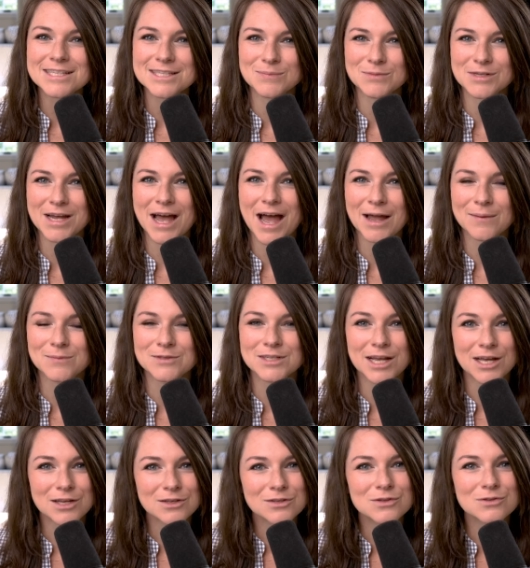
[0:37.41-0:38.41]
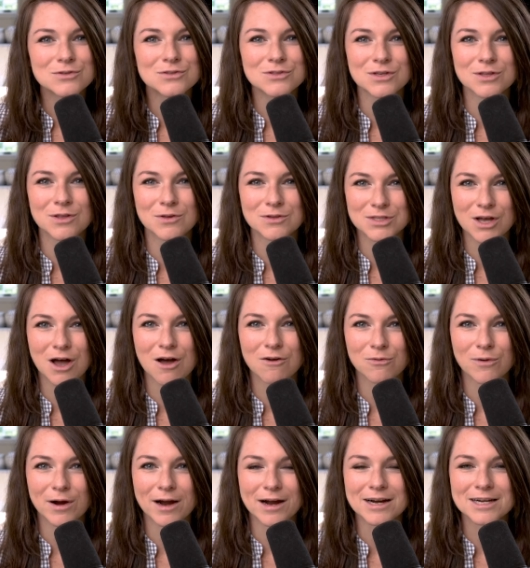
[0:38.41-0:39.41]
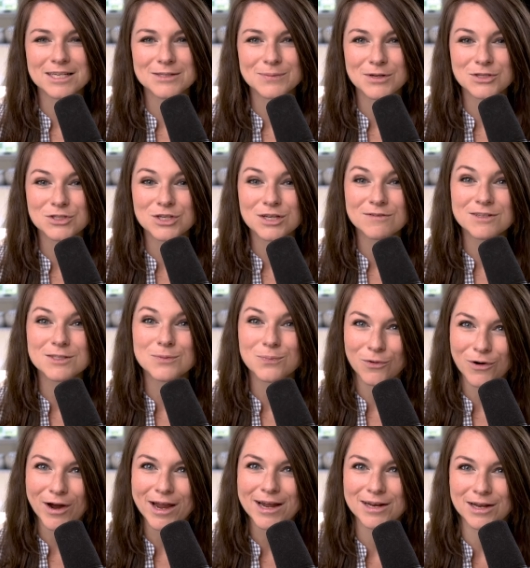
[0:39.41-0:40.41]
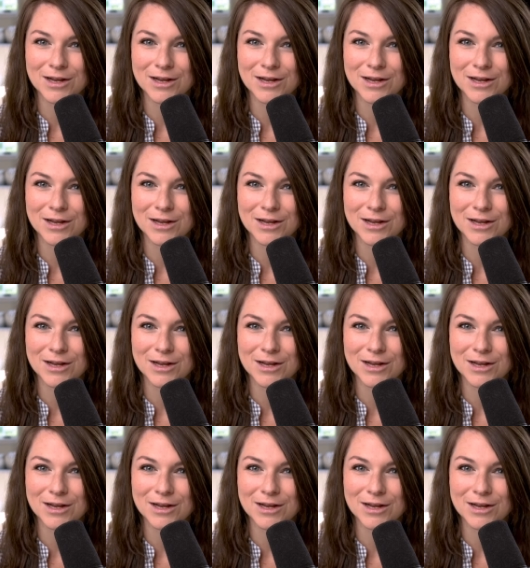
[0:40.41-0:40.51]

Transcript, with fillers: some time to get used to the software, especially if it's brand